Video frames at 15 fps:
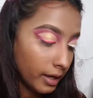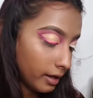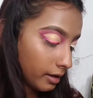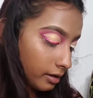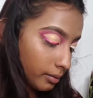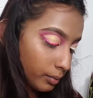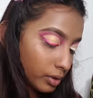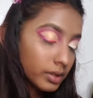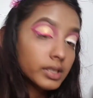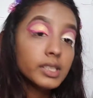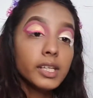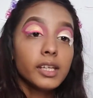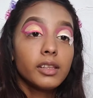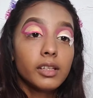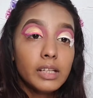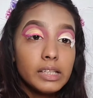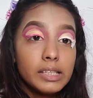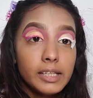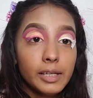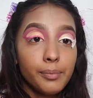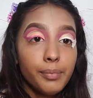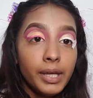and I'm gonna take that
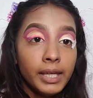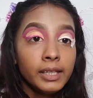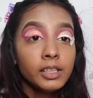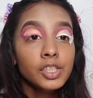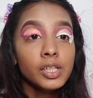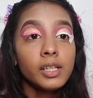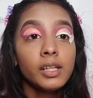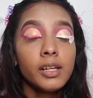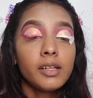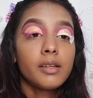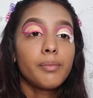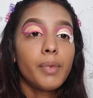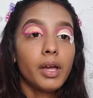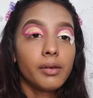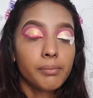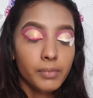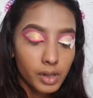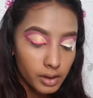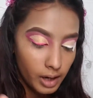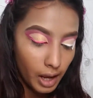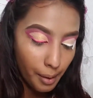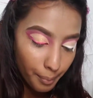same pink shade and then I'm
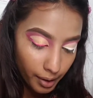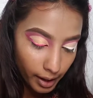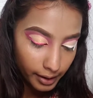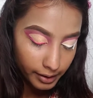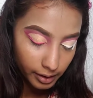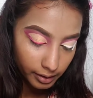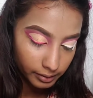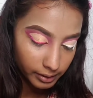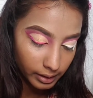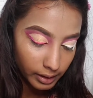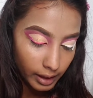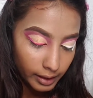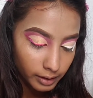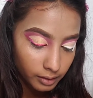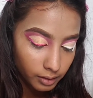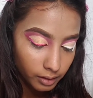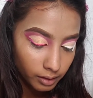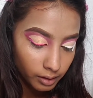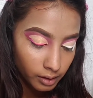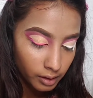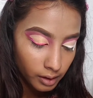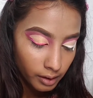gonna apply it on the liner.
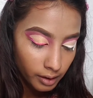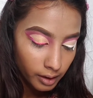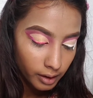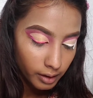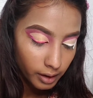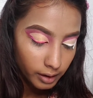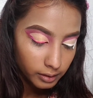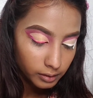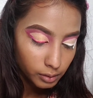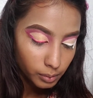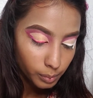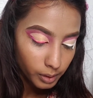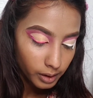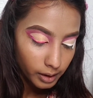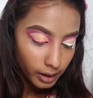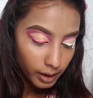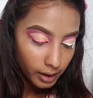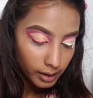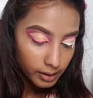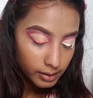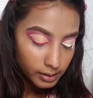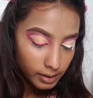And you know what
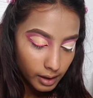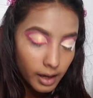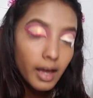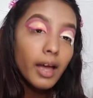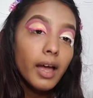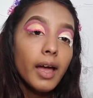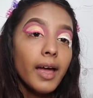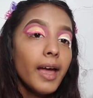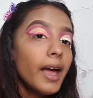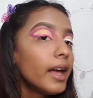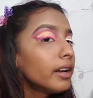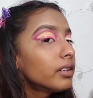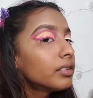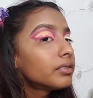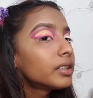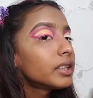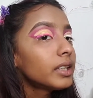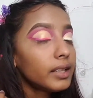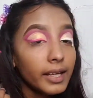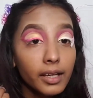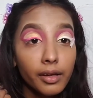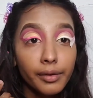guys, I don't really
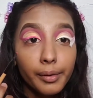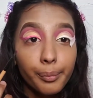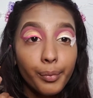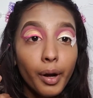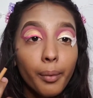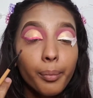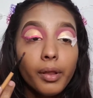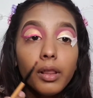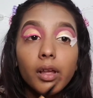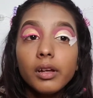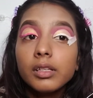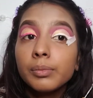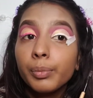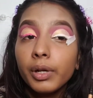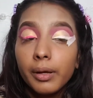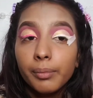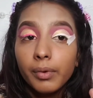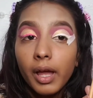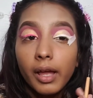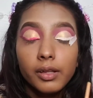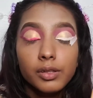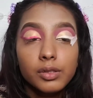like how the purple looks, but I'm
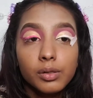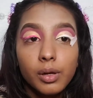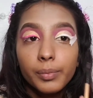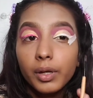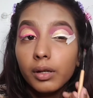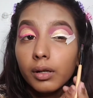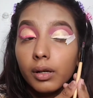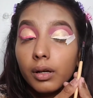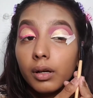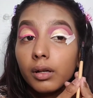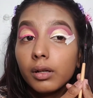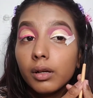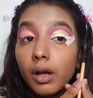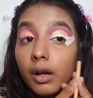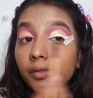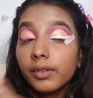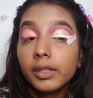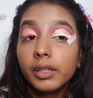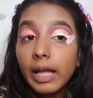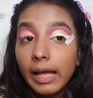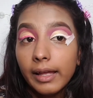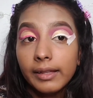gonna cover
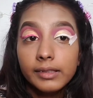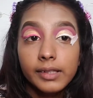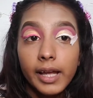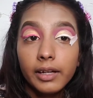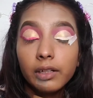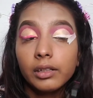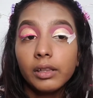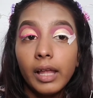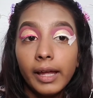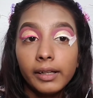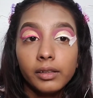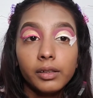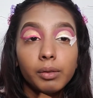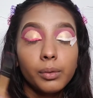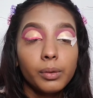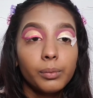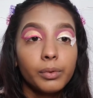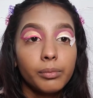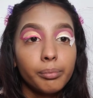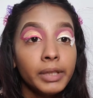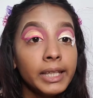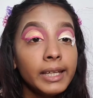the entire liner
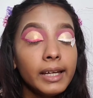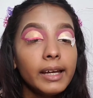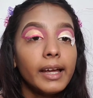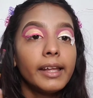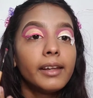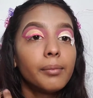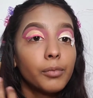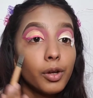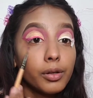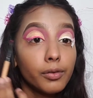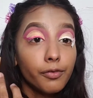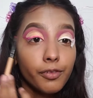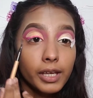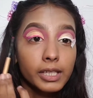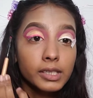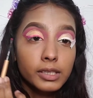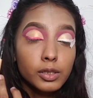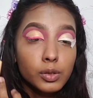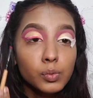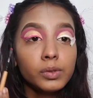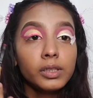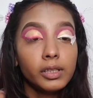with pink, and I'm gonna fix
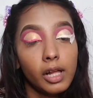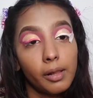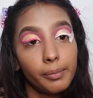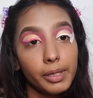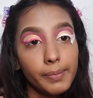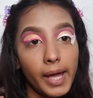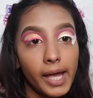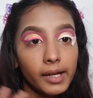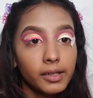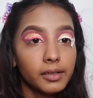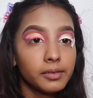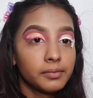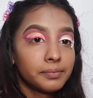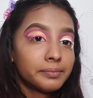this one and I'll be back.